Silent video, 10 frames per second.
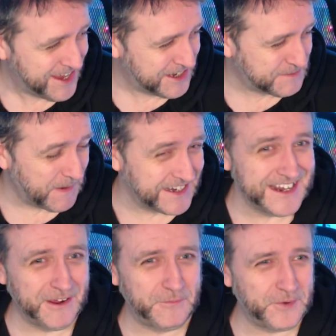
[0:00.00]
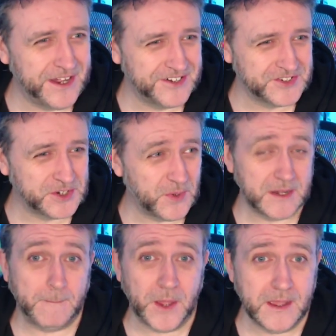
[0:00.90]
spending out 300
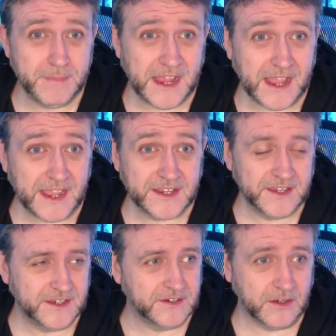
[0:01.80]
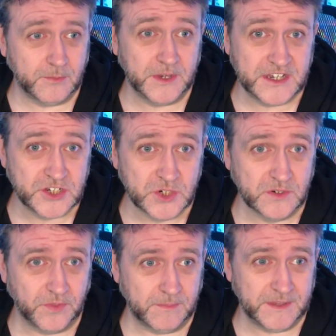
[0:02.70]
quid per bag, you know, and we need two
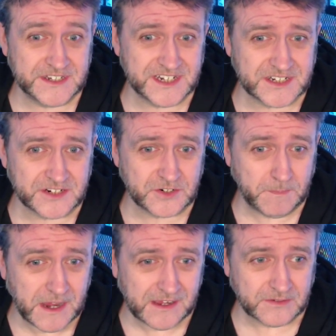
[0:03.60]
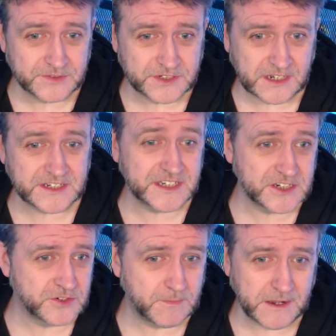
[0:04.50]
of them, that's 600 pounds. That's
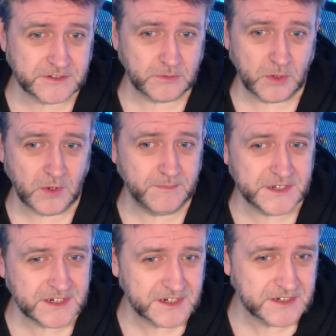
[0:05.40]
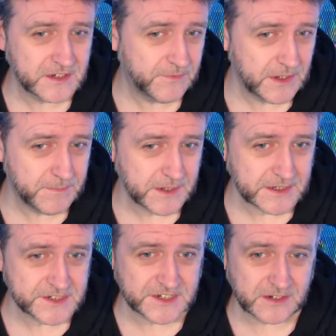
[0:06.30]
600 pounds that we won't be taking to the
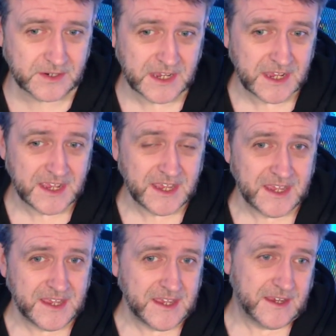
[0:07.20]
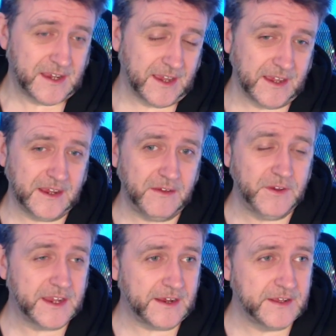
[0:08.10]
Philippines. So, yeah, if
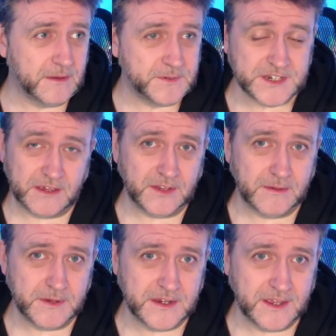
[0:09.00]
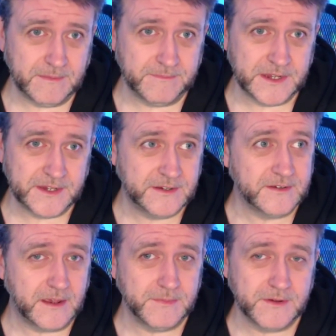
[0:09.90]
you can help us out, that'd be um,
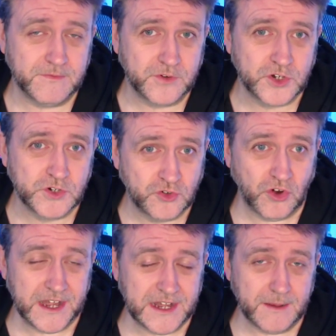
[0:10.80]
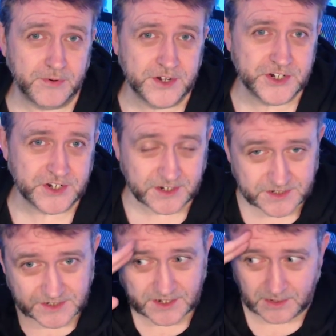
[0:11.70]
would be greatly
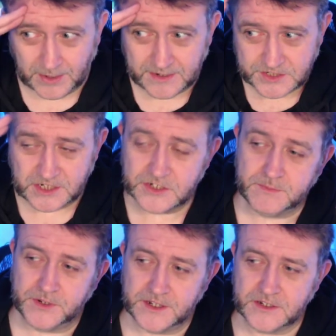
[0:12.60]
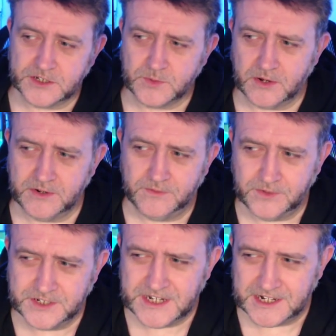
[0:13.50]
appreciated. Anyway, salute, mondo because we're going off
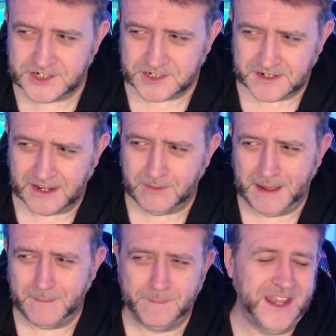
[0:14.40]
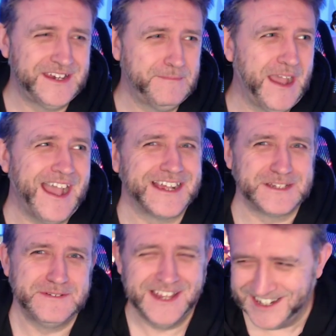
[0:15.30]
on a tangent now about bloody
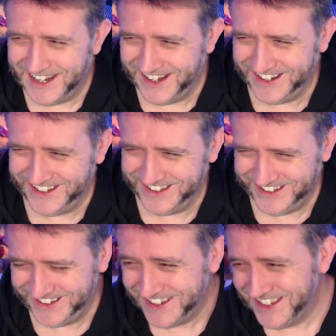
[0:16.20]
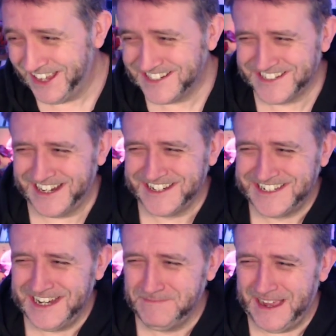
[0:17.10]
bags. I just had a
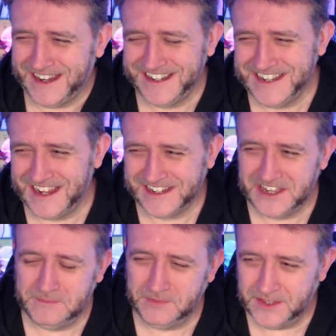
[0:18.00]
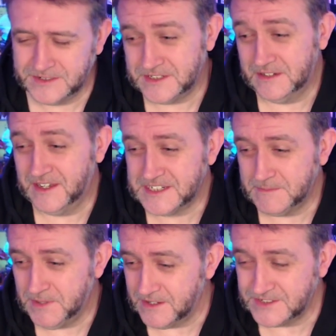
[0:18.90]
tea bag in that cup though, so I
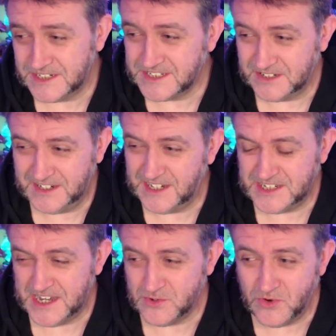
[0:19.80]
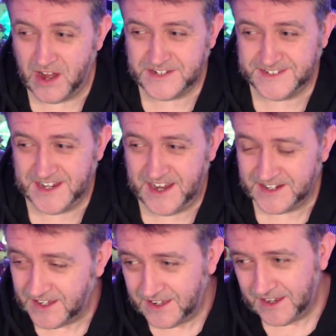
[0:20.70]
suppose it's it's all right, isn't it?
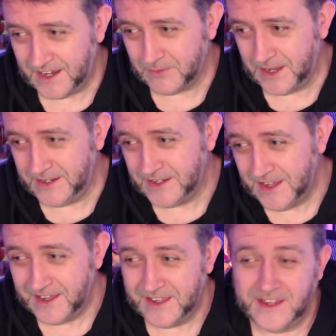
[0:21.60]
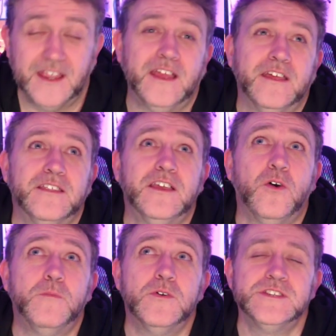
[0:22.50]
Anyway, the
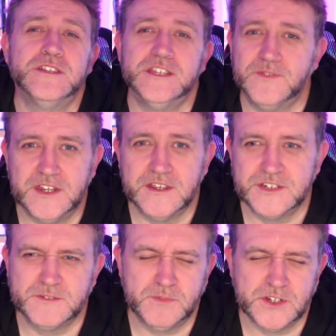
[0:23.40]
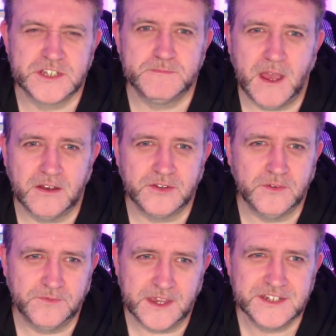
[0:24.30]
whole point of these videos is put a smile on
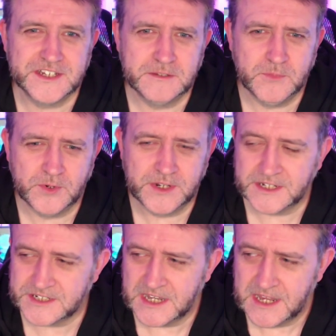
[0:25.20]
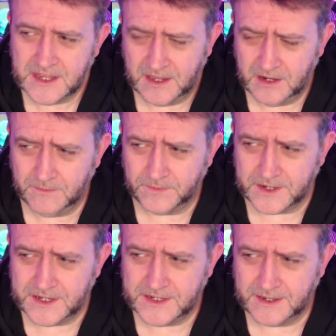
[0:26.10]
your face in the mornings.
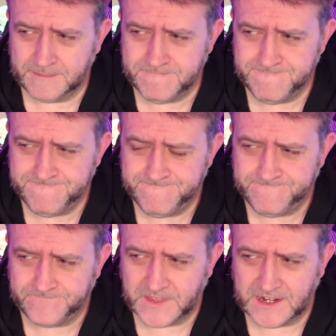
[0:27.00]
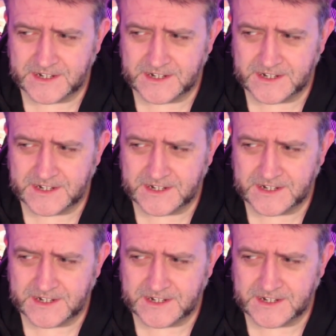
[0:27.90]
Hopefully, um, that